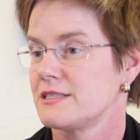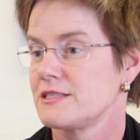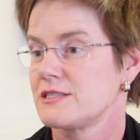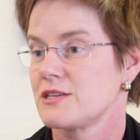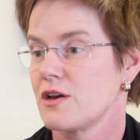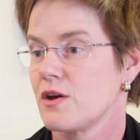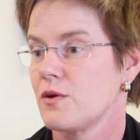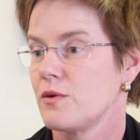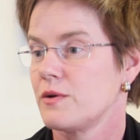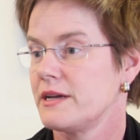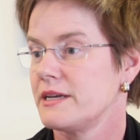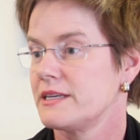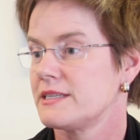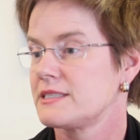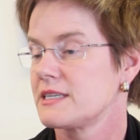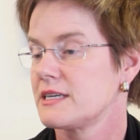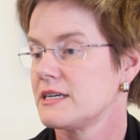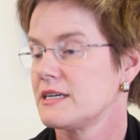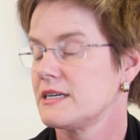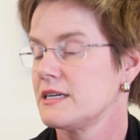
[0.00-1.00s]
So
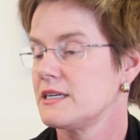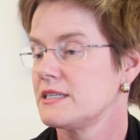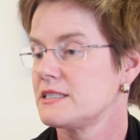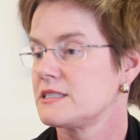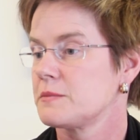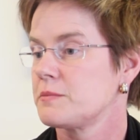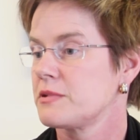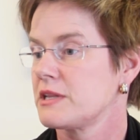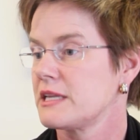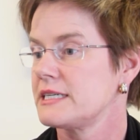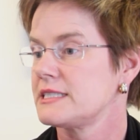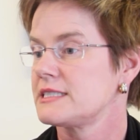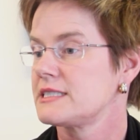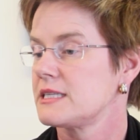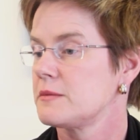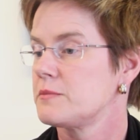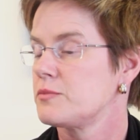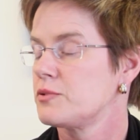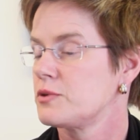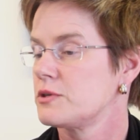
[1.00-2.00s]
it's a place
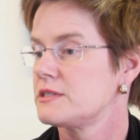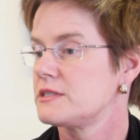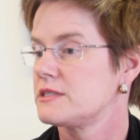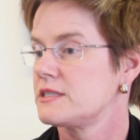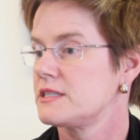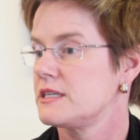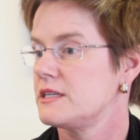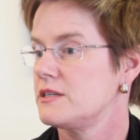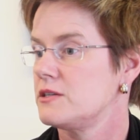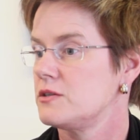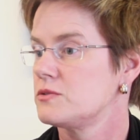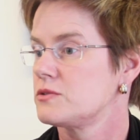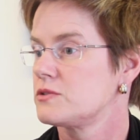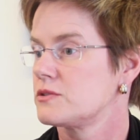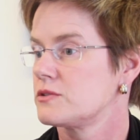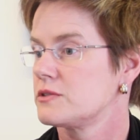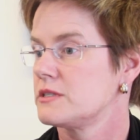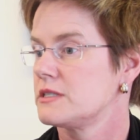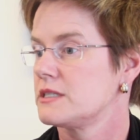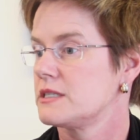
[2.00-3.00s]
that puts the
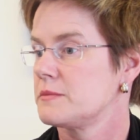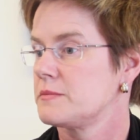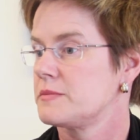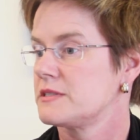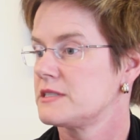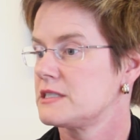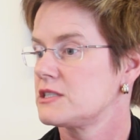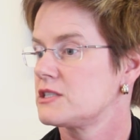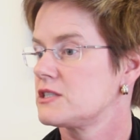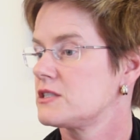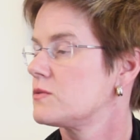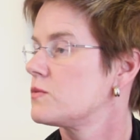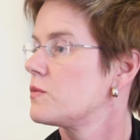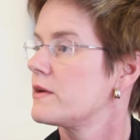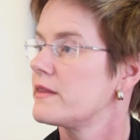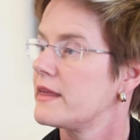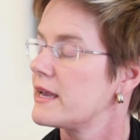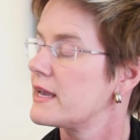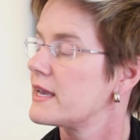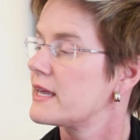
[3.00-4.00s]
user in a position
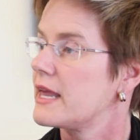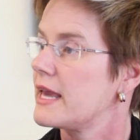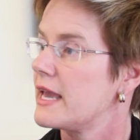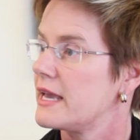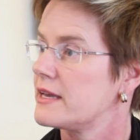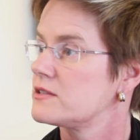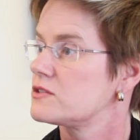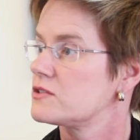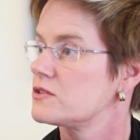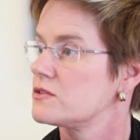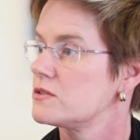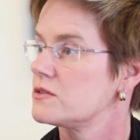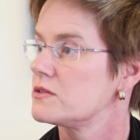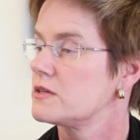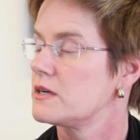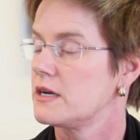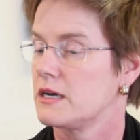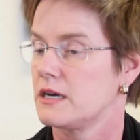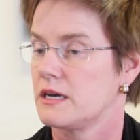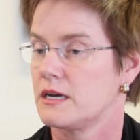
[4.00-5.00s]
where they can
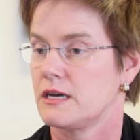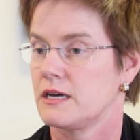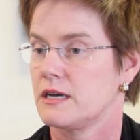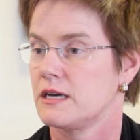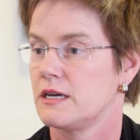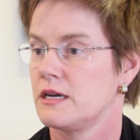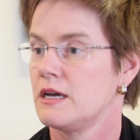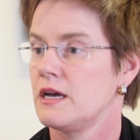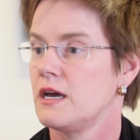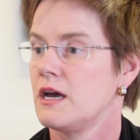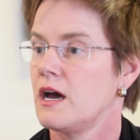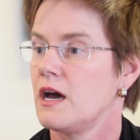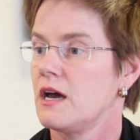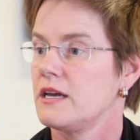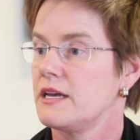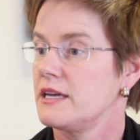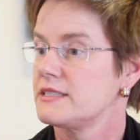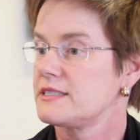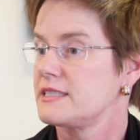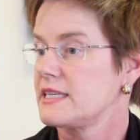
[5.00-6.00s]
answer
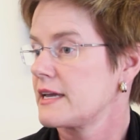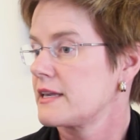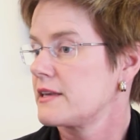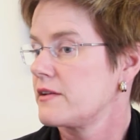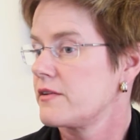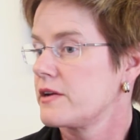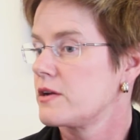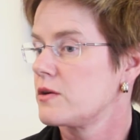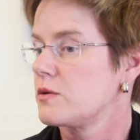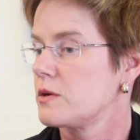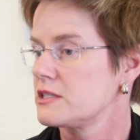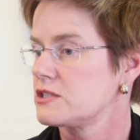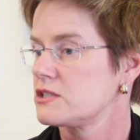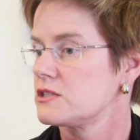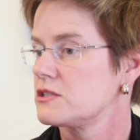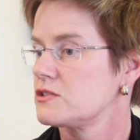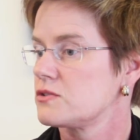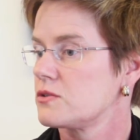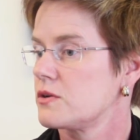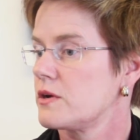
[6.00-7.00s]
secondary
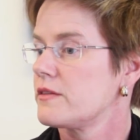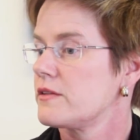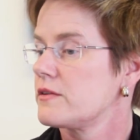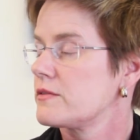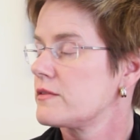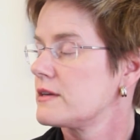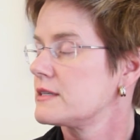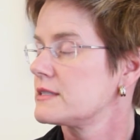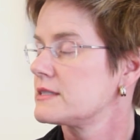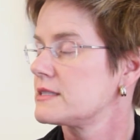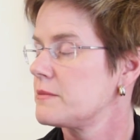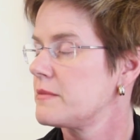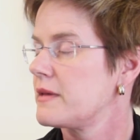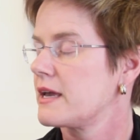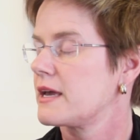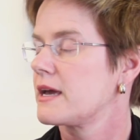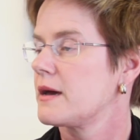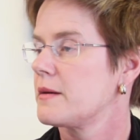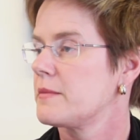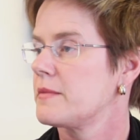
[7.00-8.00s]
questions or other things that
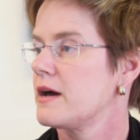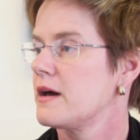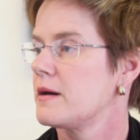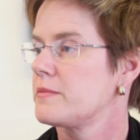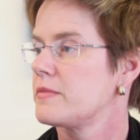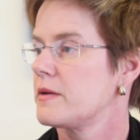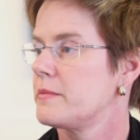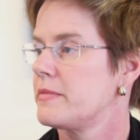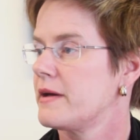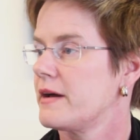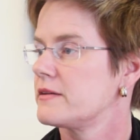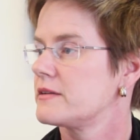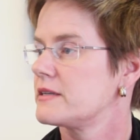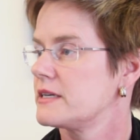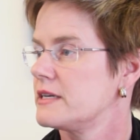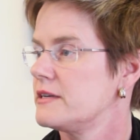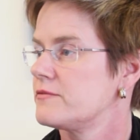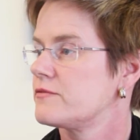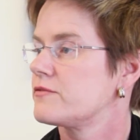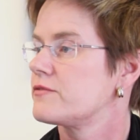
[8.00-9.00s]
may come up about
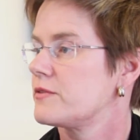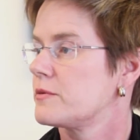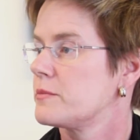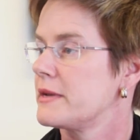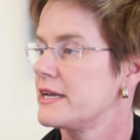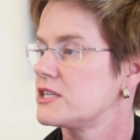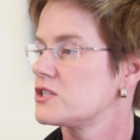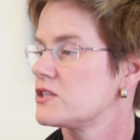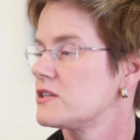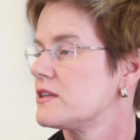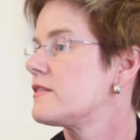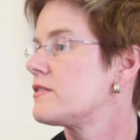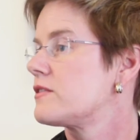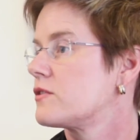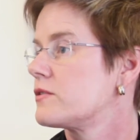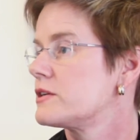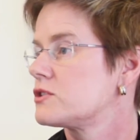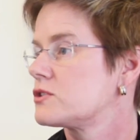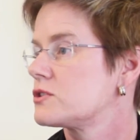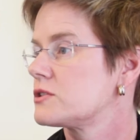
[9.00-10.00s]
information that
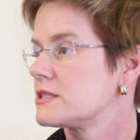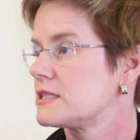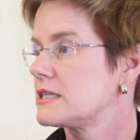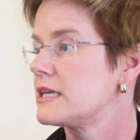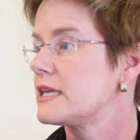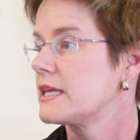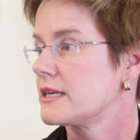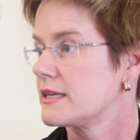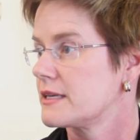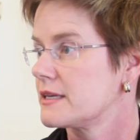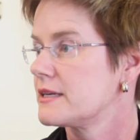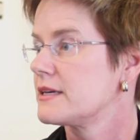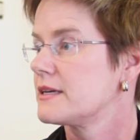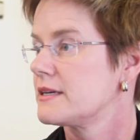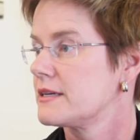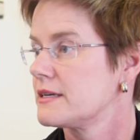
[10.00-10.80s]
they're interested in.